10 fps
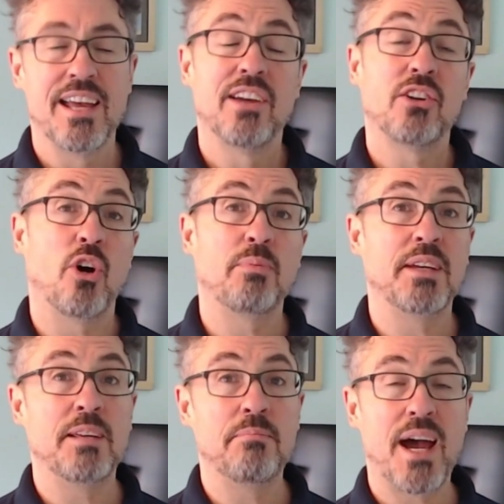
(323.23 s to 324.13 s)
copy,
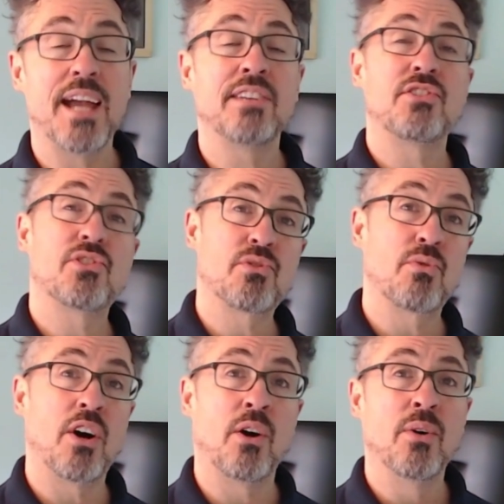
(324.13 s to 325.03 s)
paste,
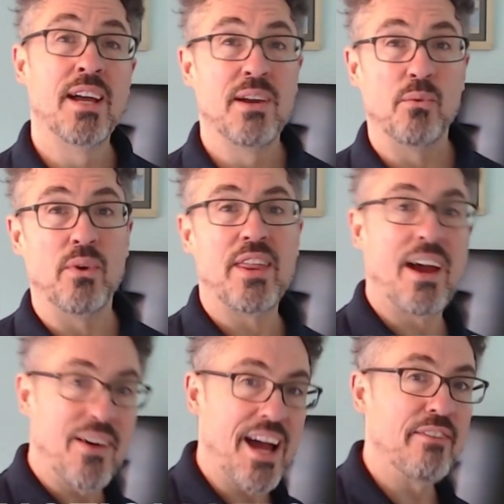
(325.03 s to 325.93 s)
scroll without
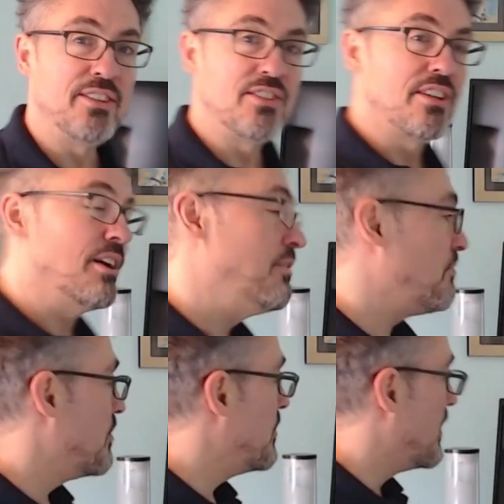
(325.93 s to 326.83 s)
having to go through and